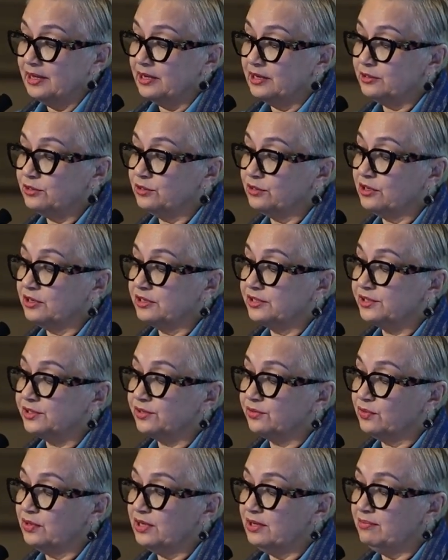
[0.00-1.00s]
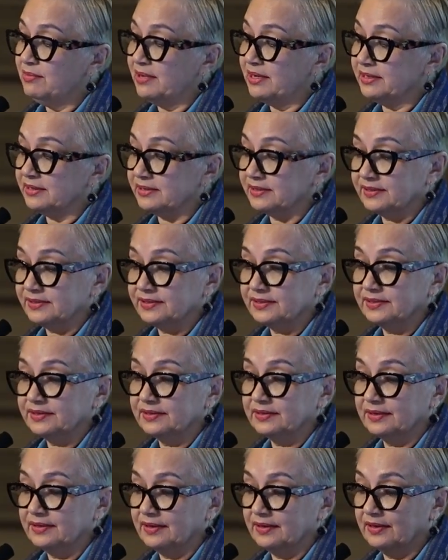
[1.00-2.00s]
It took us 3
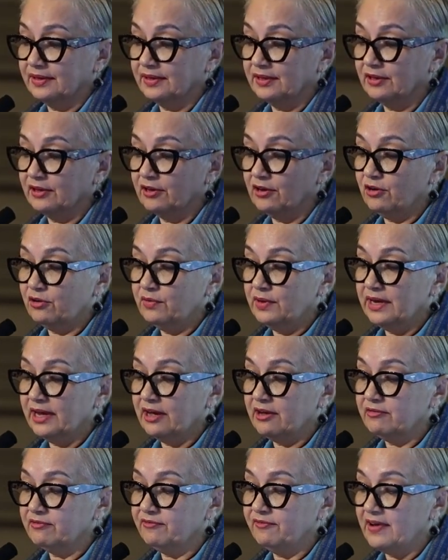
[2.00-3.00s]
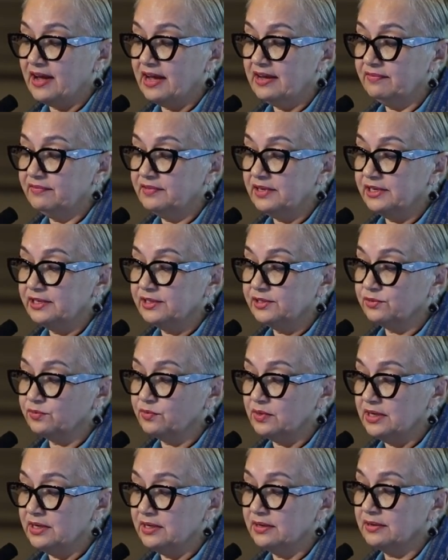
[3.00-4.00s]
months, going out 5 days a
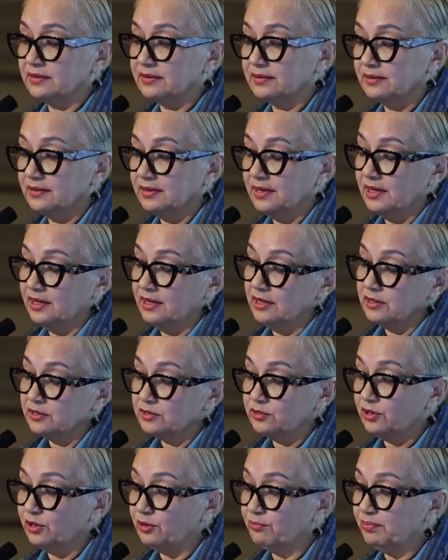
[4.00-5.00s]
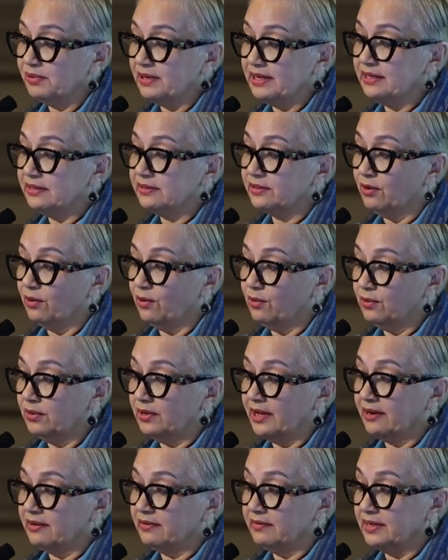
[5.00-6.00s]
week to complete the
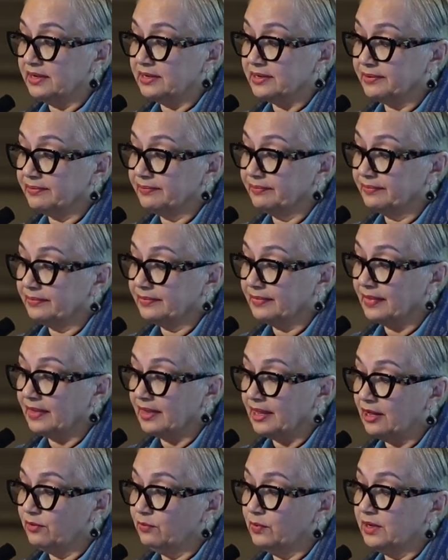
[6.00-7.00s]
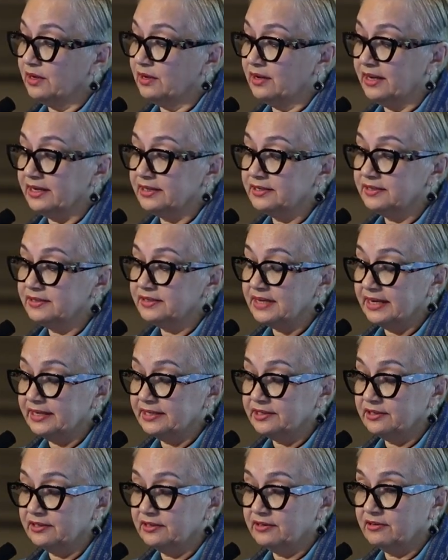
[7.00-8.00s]
whole area. And we collected
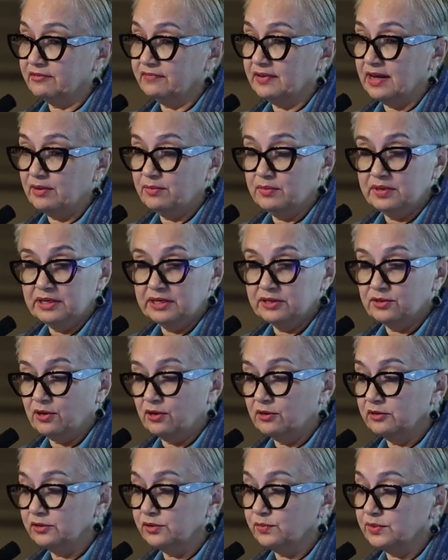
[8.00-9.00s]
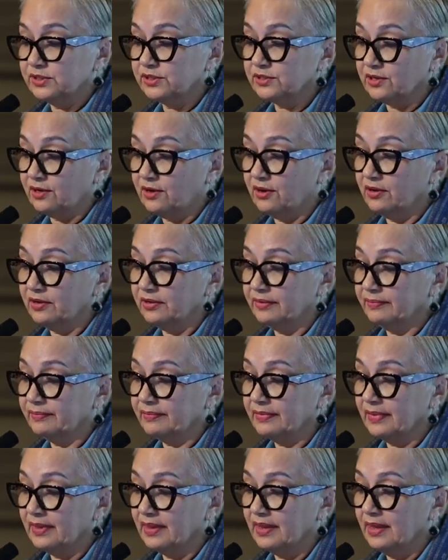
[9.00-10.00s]
data of how many dogs we saw,
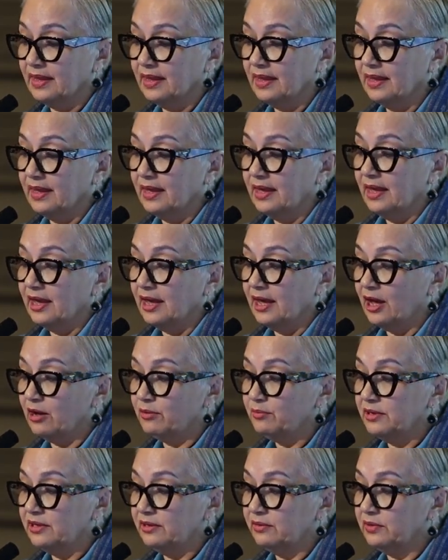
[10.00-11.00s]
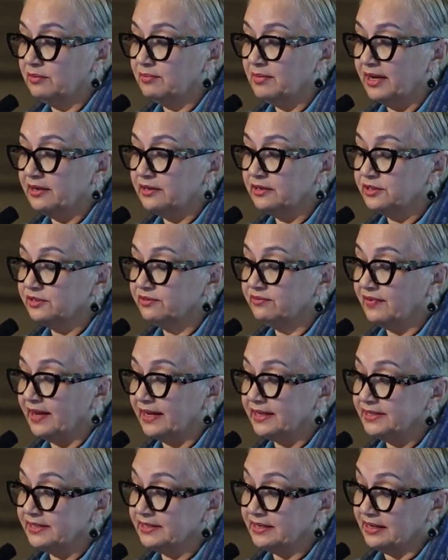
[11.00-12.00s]
how many we managed to
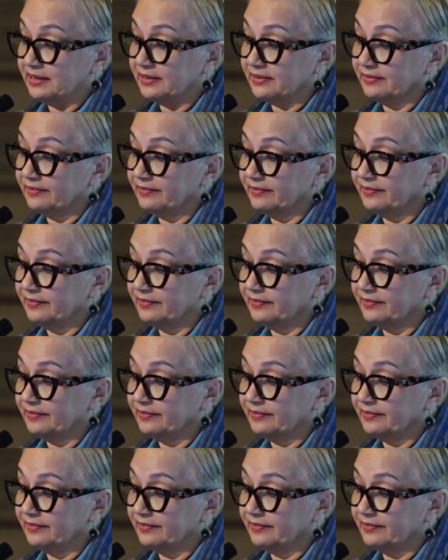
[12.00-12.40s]
vaccinate.